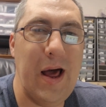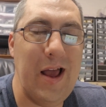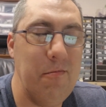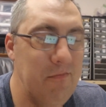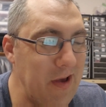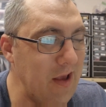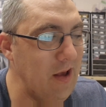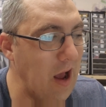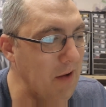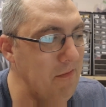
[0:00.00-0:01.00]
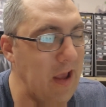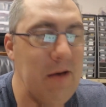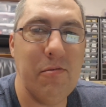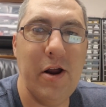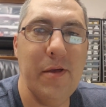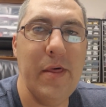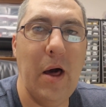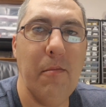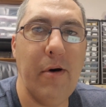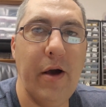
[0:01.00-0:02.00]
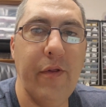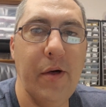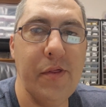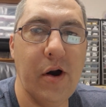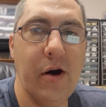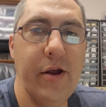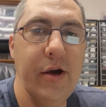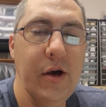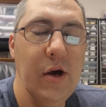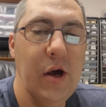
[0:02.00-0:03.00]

I may I may break down and buy the Atari.